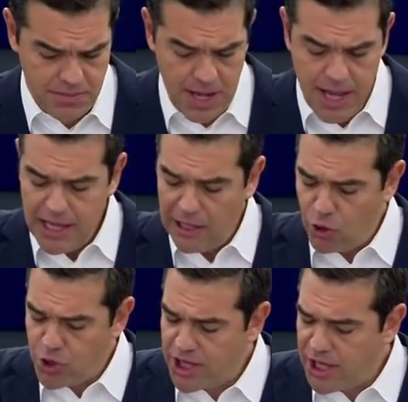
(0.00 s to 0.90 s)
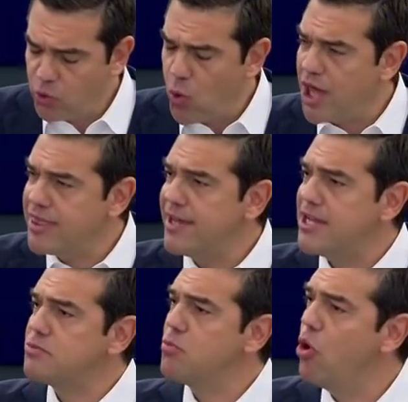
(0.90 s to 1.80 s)
and not cooperation
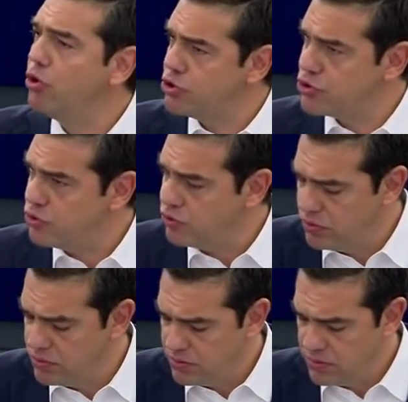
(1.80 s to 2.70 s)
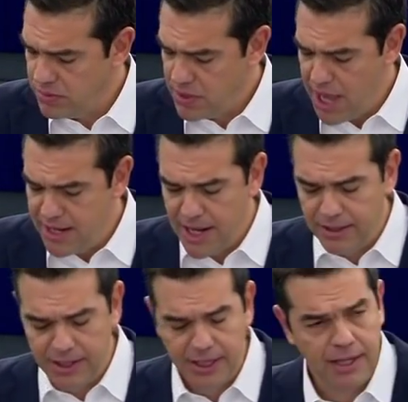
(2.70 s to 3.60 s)
dominates,
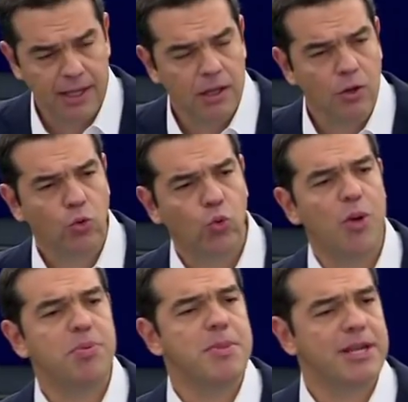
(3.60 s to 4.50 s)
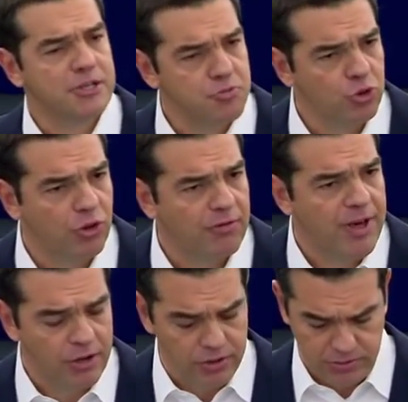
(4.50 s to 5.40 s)
if the logic that
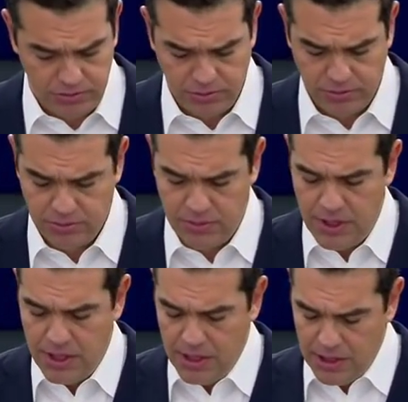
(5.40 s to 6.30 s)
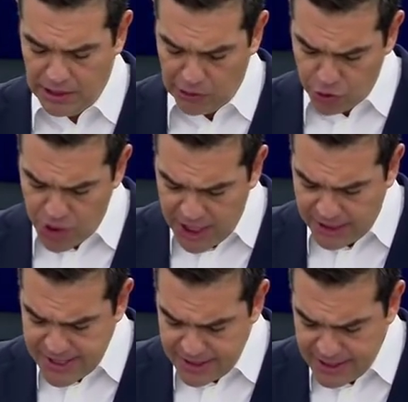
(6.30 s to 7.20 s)
each one can manage
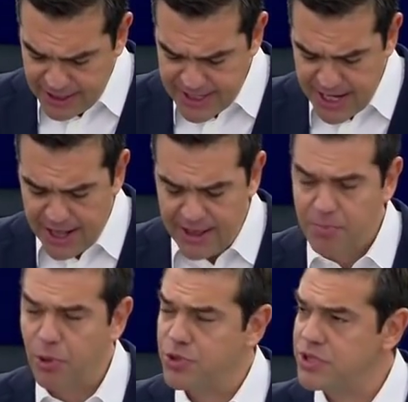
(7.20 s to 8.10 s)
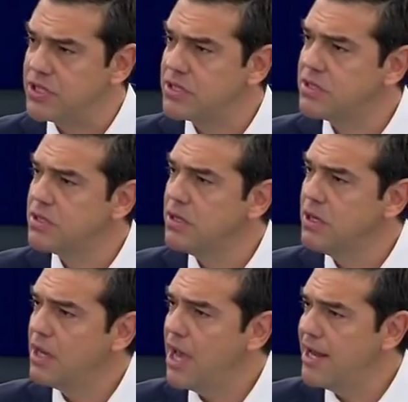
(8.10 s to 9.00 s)
by themselves
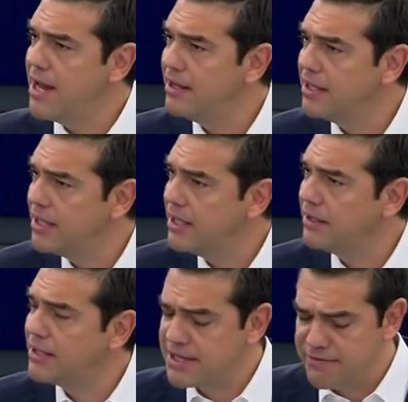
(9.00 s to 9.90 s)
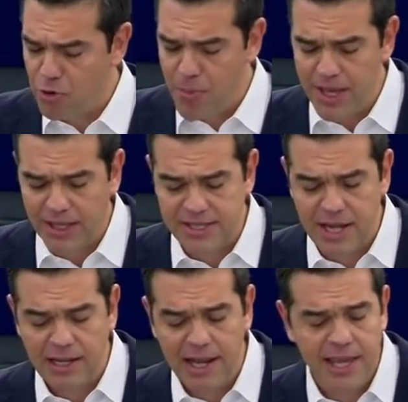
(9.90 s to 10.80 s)
instead of
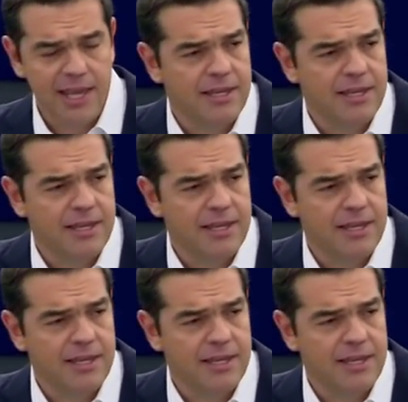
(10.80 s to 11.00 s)
sharing,